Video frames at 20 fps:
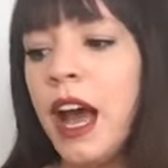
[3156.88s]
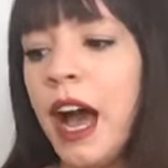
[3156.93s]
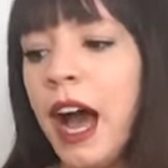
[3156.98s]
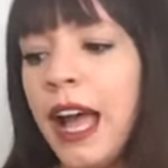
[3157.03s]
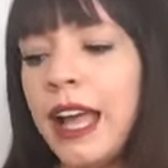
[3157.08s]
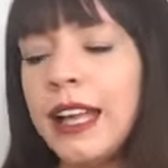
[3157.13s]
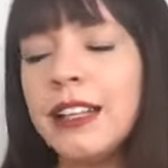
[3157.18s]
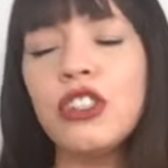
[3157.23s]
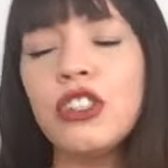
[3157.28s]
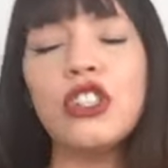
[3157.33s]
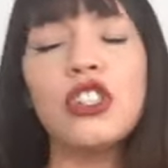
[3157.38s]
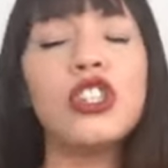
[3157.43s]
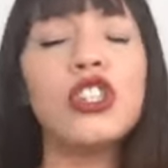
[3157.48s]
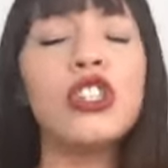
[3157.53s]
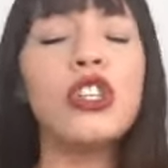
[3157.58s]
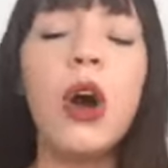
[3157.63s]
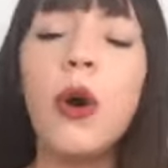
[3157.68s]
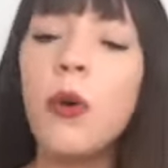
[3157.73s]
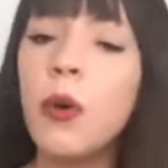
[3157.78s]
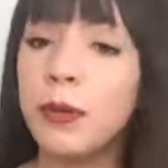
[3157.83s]
it's
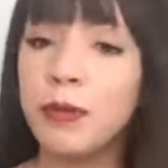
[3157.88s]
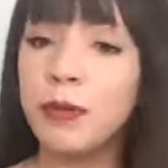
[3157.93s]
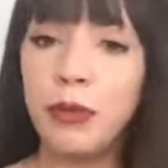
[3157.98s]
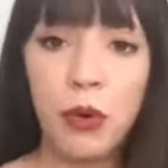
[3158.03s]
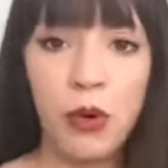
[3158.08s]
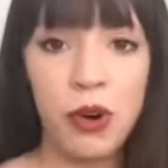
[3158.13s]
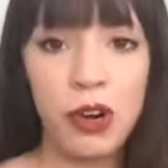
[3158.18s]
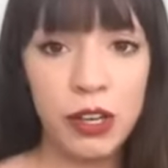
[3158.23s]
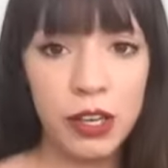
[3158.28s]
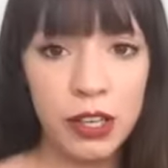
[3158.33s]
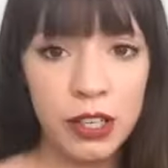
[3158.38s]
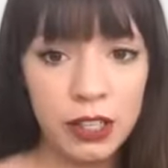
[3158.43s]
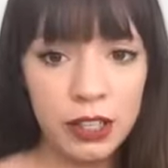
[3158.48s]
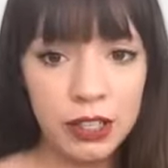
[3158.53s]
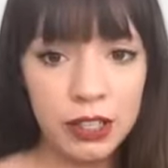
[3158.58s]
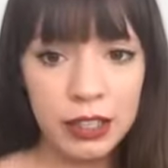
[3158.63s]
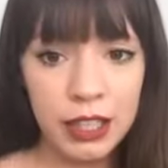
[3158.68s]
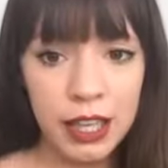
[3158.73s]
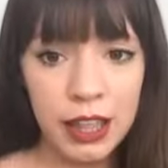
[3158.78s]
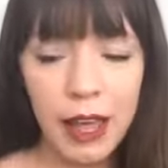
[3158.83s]
so important
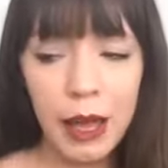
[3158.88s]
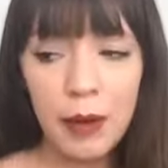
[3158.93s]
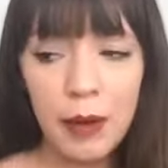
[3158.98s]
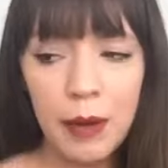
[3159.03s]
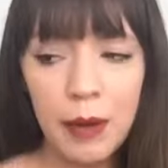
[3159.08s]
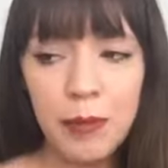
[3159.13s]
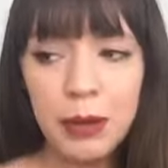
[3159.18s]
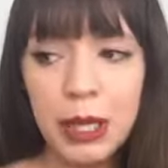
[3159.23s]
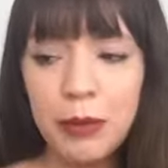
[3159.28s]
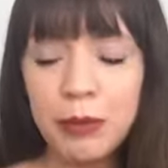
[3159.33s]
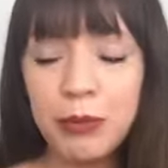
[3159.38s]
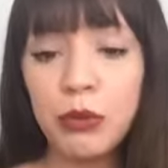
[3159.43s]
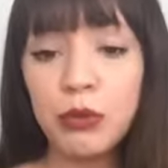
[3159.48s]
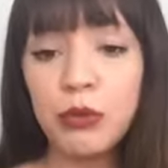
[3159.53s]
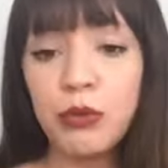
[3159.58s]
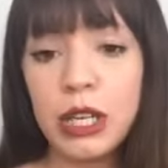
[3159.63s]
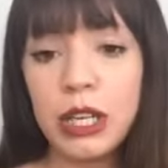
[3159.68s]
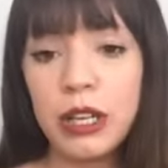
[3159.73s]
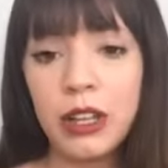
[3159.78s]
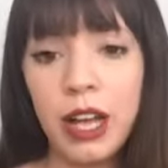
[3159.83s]
that people
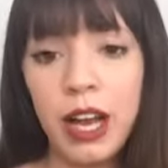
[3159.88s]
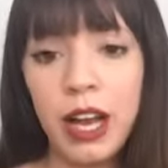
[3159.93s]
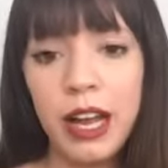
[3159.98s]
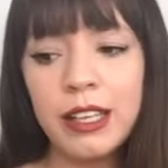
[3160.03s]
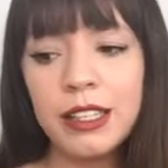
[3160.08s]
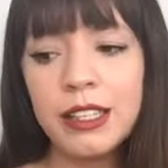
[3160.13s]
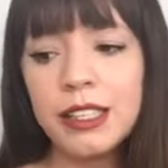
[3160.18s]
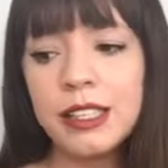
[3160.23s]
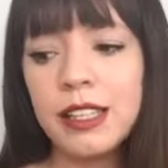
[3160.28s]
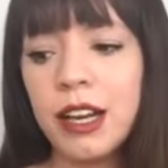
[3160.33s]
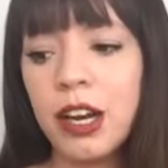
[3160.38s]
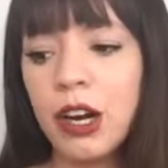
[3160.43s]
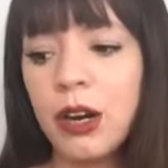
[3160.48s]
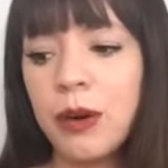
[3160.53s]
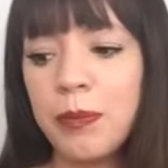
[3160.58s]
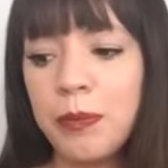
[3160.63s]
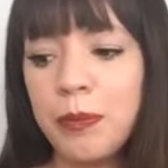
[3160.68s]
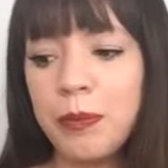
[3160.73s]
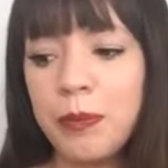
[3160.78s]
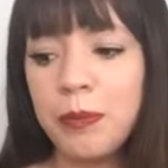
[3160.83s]
realize that our
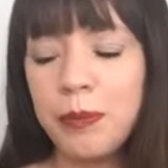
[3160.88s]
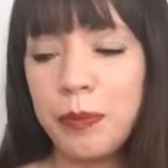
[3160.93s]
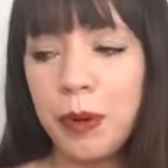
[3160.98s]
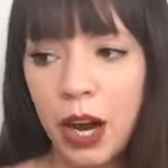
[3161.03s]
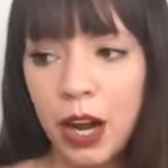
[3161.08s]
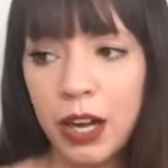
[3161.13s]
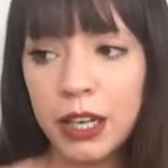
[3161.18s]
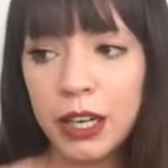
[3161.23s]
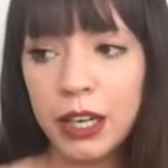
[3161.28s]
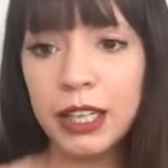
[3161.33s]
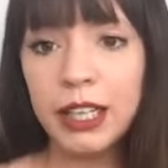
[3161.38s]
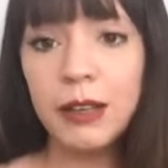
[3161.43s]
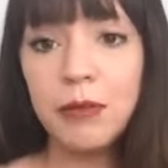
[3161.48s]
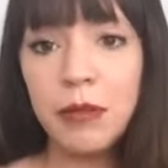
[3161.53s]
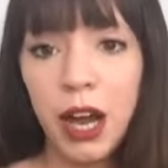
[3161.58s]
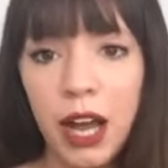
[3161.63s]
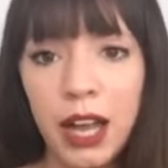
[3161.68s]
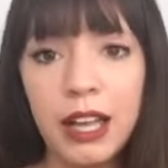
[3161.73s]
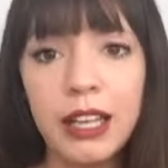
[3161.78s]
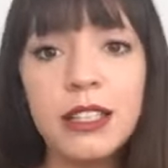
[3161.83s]
body,
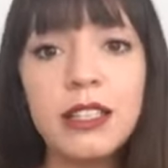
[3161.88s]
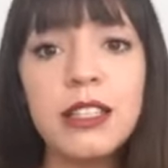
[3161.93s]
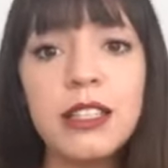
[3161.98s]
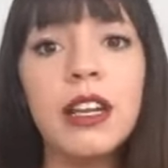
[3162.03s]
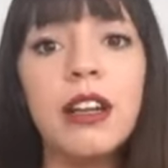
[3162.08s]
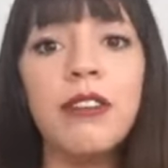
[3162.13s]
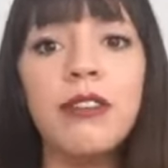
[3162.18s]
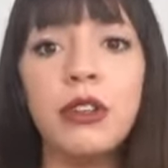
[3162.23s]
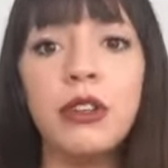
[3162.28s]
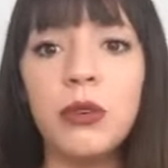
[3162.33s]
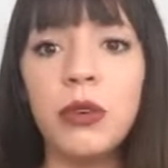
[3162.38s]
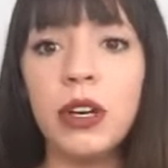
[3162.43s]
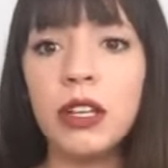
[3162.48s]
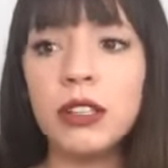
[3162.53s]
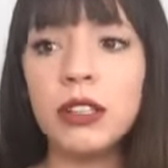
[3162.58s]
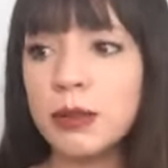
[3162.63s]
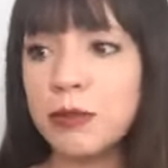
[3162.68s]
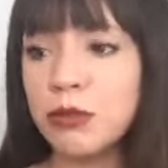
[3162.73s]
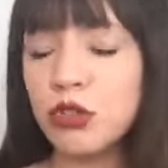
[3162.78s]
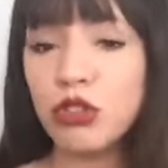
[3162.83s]
mind, and if you
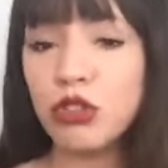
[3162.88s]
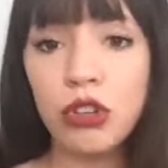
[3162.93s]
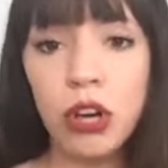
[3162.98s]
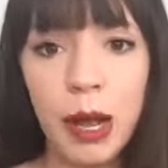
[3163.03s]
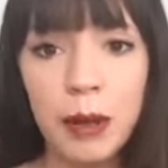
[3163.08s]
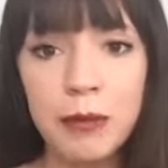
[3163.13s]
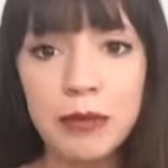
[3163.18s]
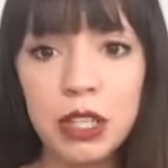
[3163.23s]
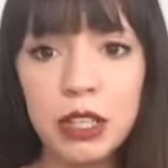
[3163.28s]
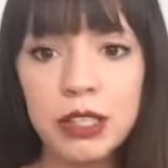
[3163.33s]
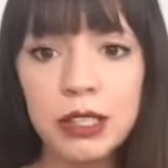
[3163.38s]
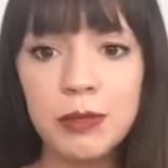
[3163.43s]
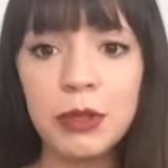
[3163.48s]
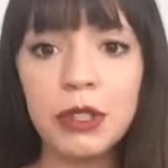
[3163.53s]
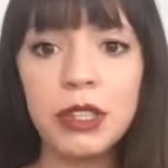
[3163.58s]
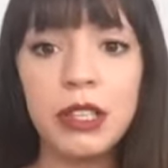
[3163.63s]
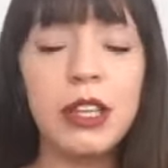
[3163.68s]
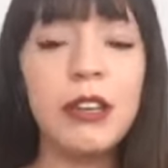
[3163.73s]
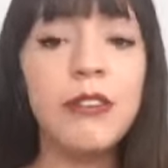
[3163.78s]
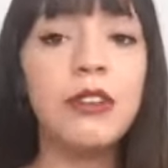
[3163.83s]
subscribe to this
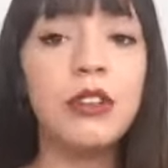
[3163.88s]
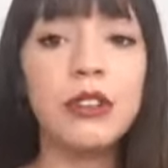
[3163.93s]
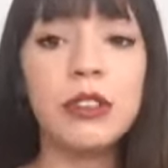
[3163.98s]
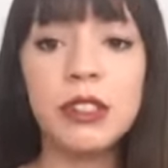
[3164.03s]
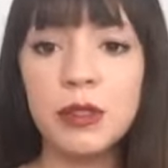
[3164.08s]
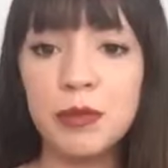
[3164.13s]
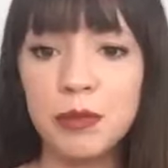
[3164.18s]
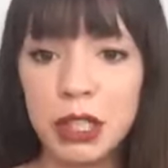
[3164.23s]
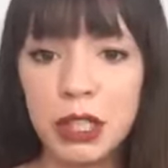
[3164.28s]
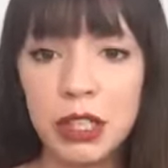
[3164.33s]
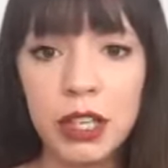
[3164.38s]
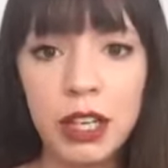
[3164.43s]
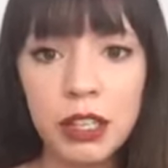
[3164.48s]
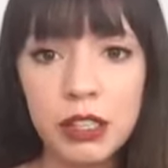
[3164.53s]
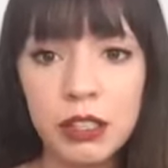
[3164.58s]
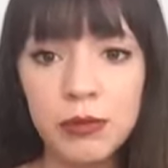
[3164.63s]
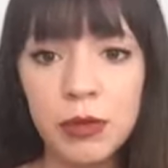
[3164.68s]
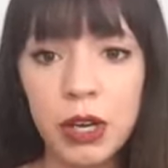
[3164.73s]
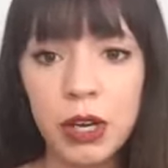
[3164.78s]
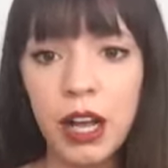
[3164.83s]
belief, your spirit as
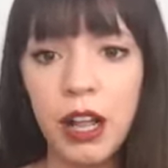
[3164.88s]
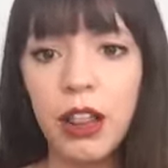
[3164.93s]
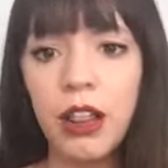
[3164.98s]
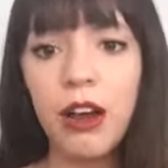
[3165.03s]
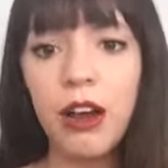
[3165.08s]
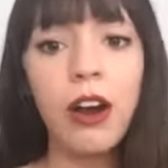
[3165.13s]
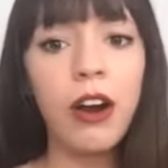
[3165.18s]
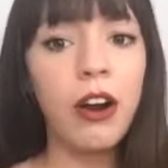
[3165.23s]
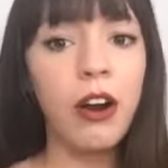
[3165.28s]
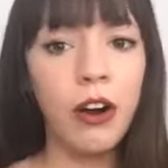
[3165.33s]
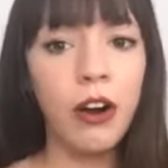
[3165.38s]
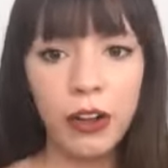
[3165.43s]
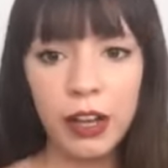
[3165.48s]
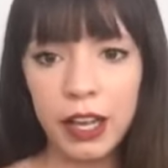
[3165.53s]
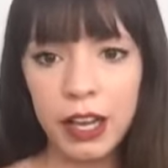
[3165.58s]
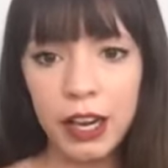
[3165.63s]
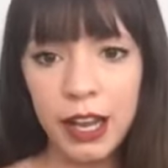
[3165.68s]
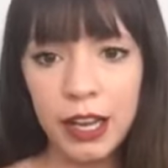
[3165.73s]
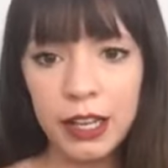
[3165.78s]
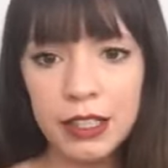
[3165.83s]
well are all
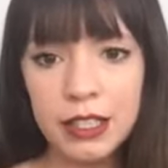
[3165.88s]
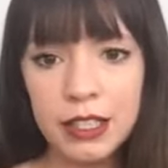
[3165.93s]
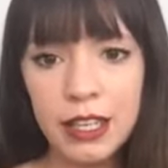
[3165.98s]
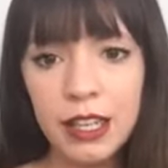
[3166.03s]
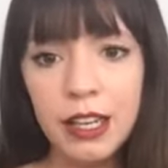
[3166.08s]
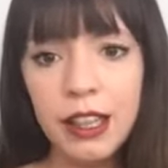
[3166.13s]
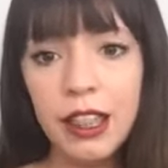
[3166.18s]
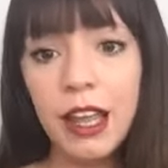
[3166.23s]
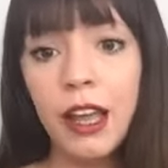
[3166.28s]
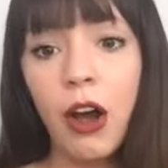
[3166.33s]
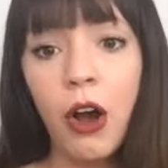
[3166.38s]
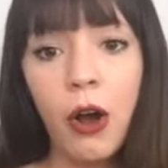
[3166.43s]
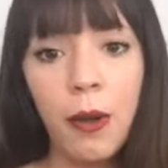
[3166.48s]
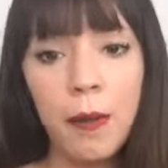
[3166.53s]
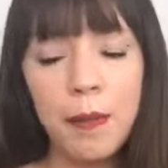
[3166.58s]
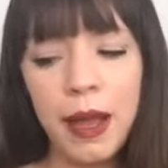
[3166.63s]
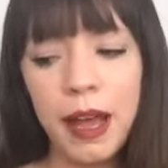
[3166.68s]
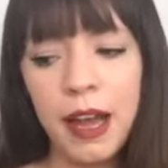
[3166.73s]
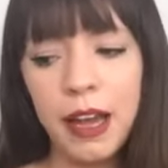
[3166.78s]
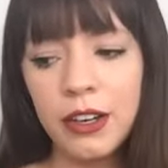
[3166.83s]
connected, they all
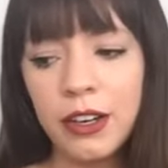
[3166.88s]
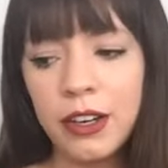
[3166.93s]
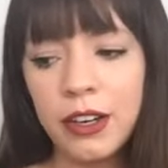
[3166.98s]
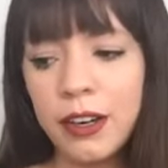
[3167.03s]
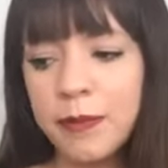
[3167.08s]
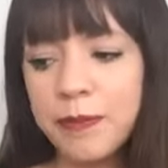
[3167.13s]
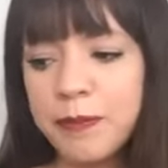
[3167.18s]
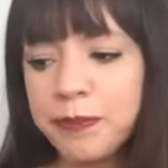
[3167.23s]
matter.